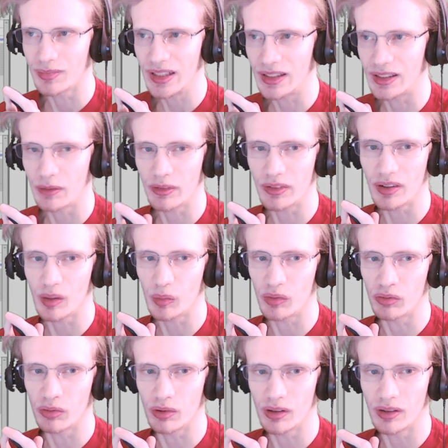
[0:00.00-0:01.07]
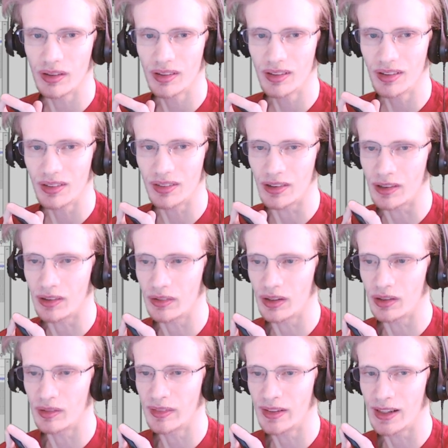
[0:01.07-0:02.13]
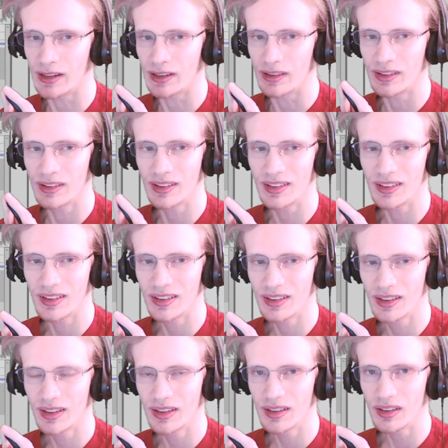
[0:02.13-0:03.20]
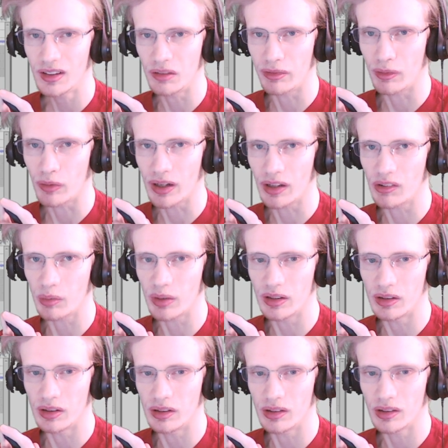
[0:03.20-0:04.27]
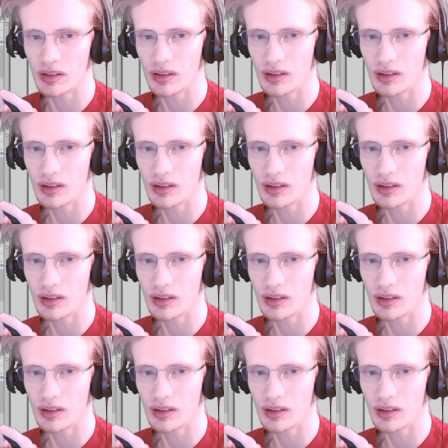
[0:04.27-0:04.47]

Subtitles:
Never done it before, so I don't know how to. If you want it to be